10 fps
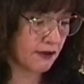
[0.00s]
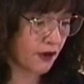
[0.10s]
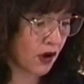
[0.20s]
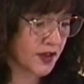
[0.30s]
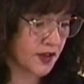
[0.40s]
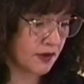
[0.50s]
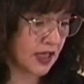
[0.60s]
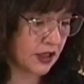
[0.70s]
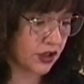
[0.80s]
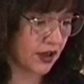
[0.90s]
their false
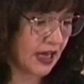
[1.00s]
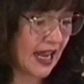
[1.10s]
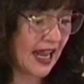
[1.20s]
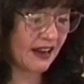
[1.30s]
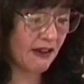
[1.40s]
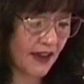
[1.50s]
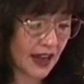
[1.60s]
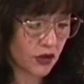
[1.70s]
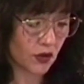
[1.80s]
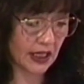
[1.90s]
nature. And
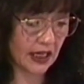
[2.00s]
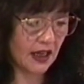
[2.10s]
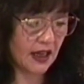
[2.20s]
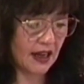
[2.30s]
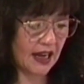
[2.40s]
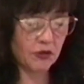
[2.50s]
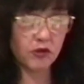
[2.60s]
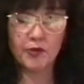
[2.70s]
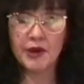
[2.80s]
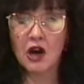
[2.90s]
eventually,
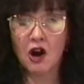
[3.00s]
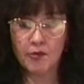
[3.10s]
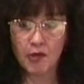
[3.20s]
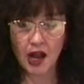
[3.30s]
it will be our